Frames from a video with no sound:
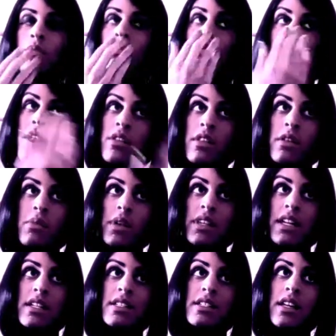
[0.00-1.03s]
rather than what
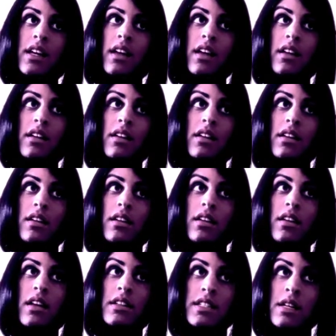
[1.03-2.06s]
they say.
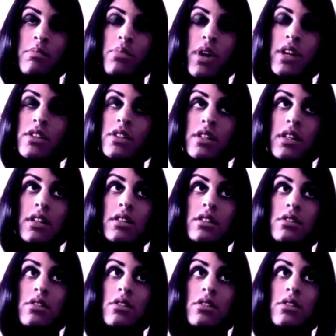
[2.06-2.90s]
Is that prejudice?